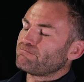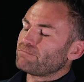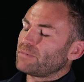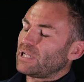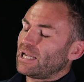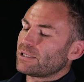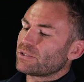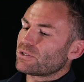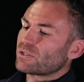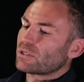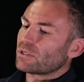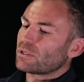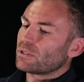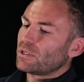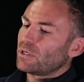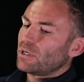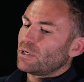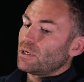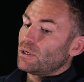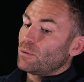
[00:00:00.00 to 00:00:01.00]
Leinster,
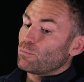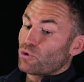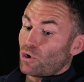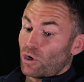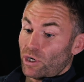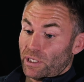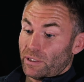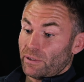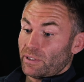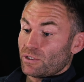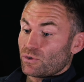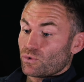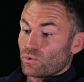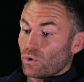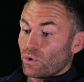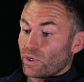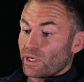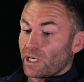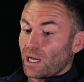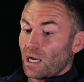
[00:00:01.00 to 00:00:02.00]
brought in this
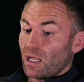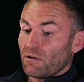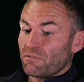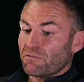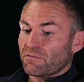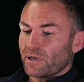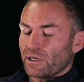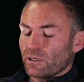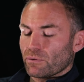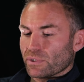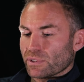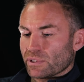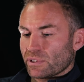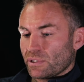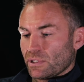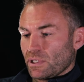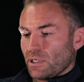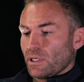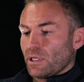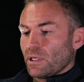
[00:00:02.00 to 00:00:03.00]
rowing golf, and it
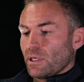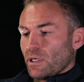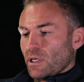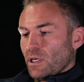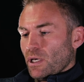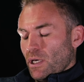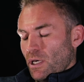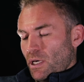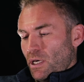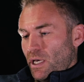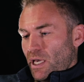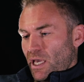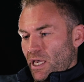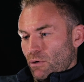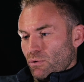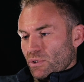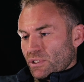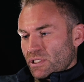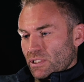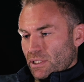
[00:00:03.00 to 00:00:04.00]
was
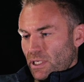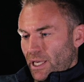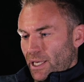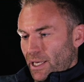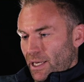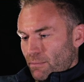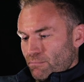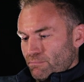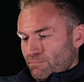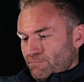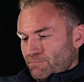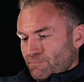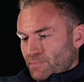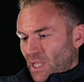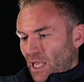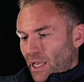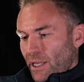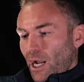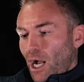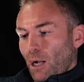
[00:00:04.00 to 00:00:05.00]

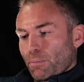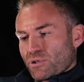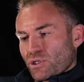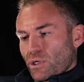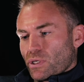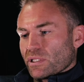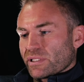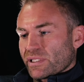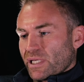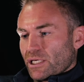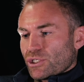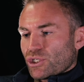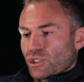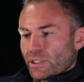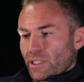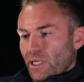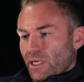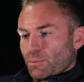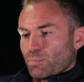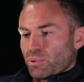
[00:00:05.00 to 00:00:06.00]
an optional
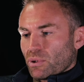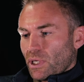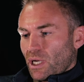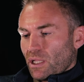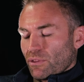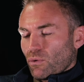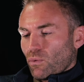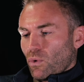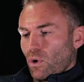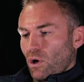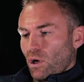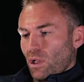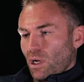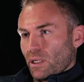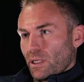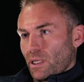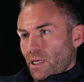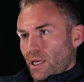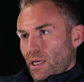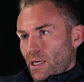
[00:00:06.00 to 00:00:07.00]
session that he put on the wall.
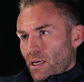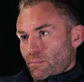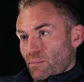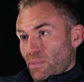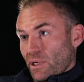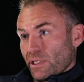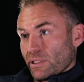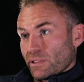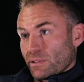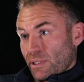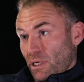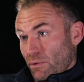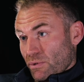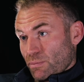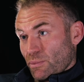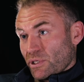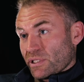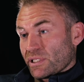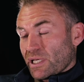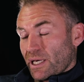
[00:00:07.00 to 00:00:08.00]
That was
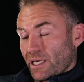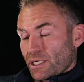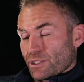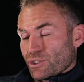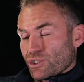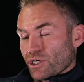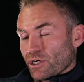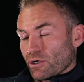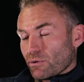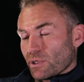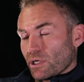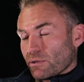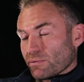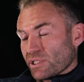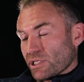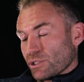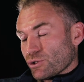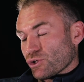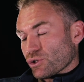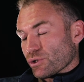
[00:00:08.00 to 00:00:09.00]
my second year when I
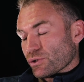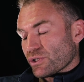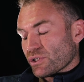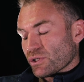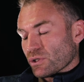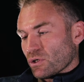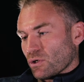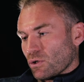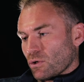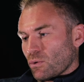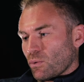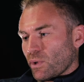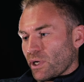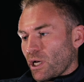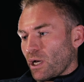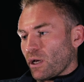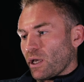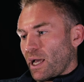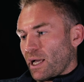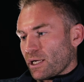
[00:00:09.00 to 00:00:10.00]
was injured. So when
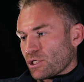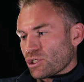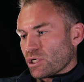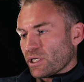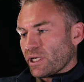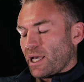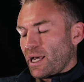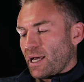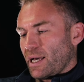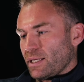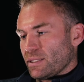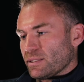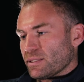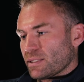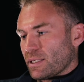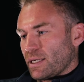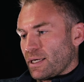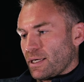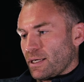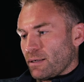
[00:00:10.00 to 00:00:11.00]
I actually had
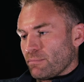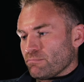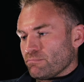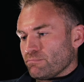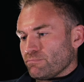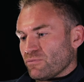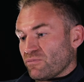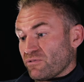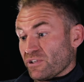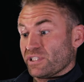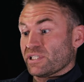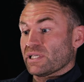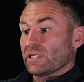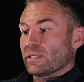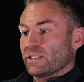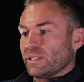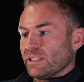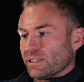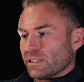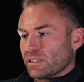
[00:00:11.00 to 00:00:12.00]
physical
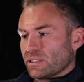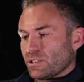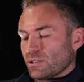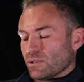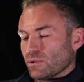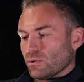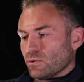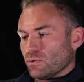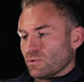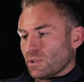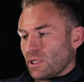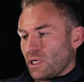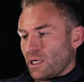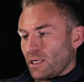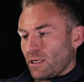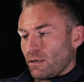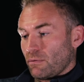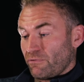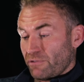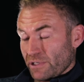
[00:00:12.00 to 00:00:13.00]
facilities
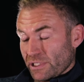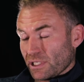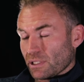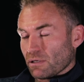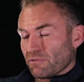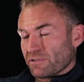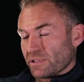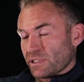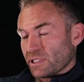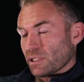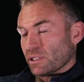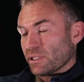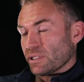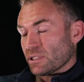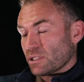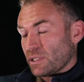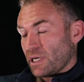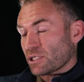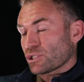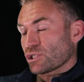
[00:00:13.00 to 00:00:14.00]

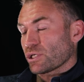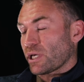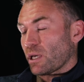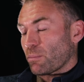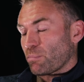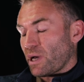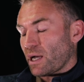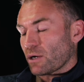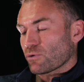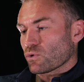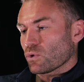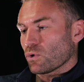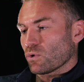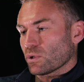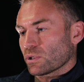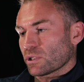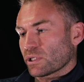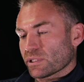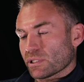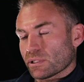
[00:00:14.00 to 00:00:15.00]
to actually get back
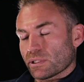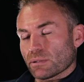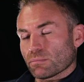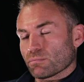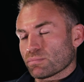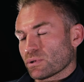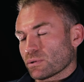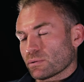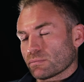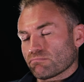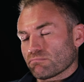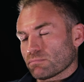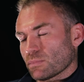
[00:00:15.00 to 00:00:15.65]
rowing, because I didn't put